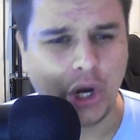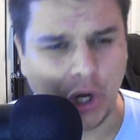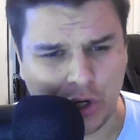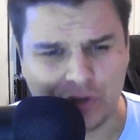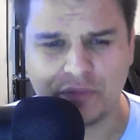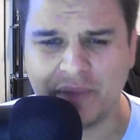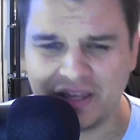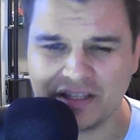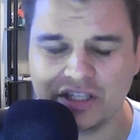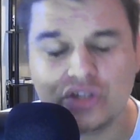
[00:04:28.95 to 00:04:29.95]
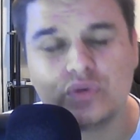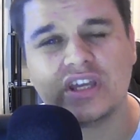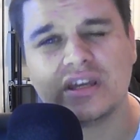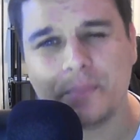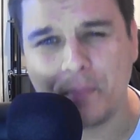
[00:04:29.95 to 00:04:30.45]
Earthling, you
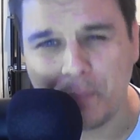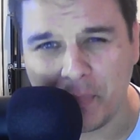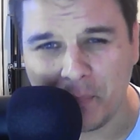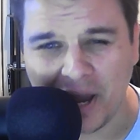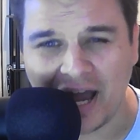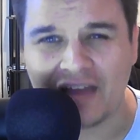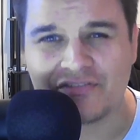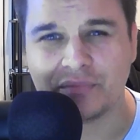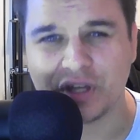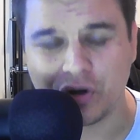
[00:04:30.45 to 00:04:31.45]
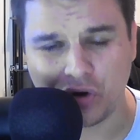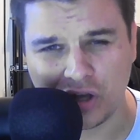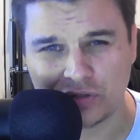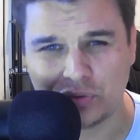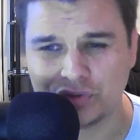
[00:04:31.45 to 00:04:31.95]
can buy from the
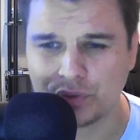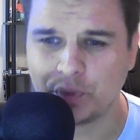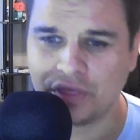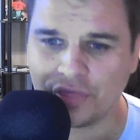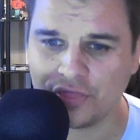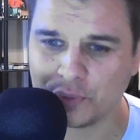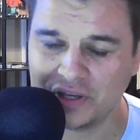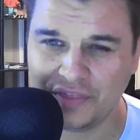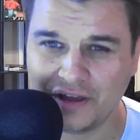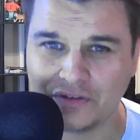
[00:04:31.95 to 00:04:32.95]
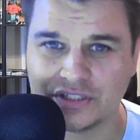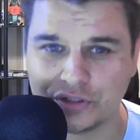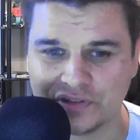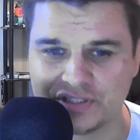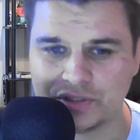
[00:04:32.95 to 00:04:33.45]
Chronicles with 3,000
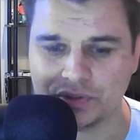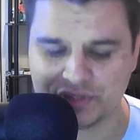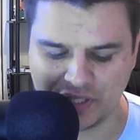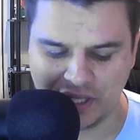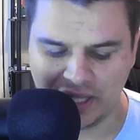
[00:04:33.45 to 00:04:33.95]
crystals.